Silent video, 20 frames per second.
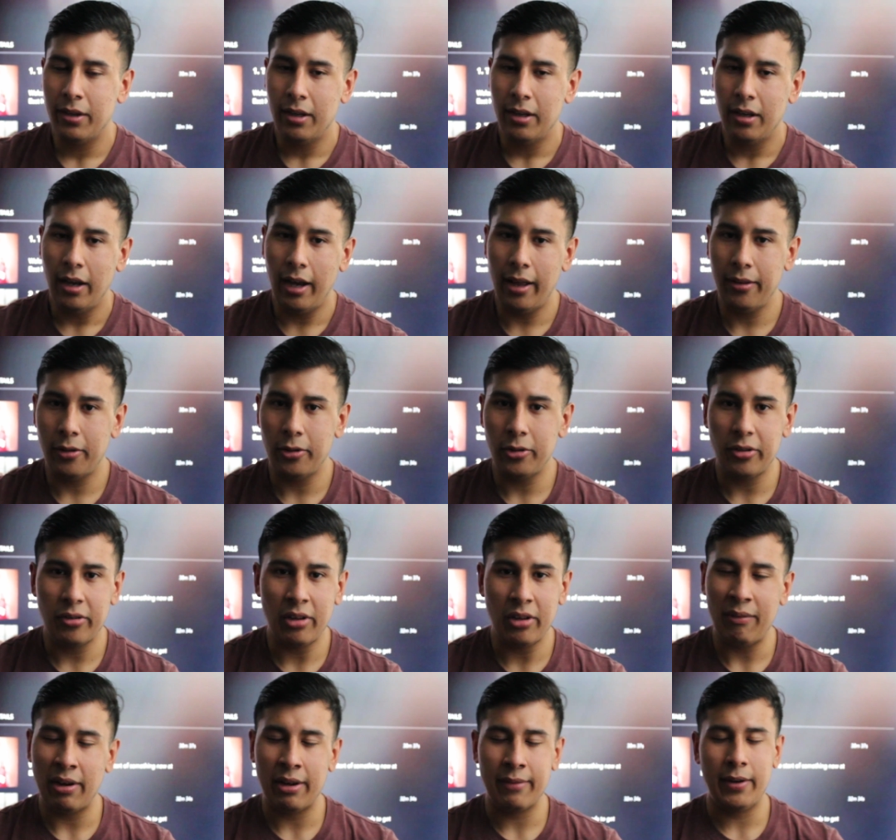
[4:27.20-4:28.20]
and they're just
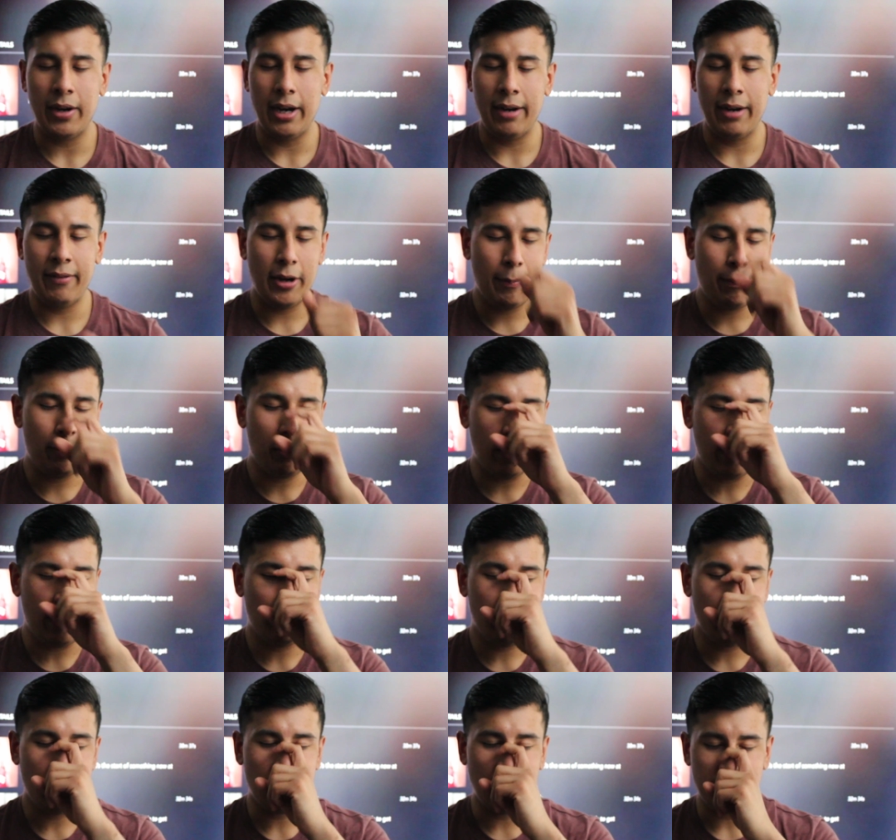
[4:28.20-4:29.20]
having a, a very plain old
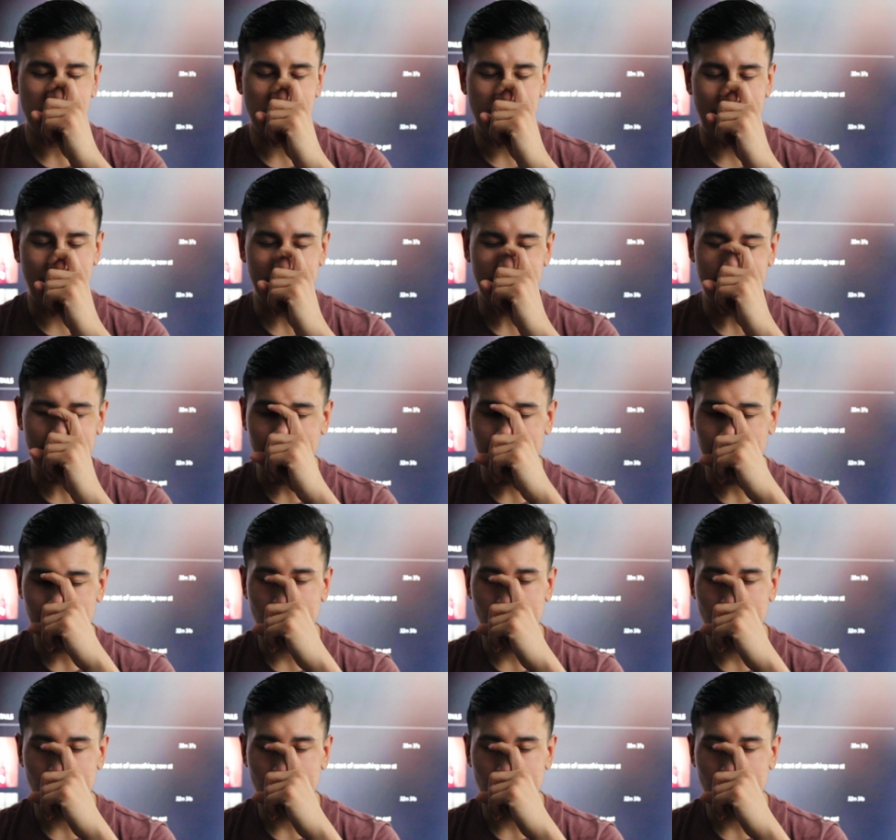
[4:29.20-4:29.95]
discussion about things.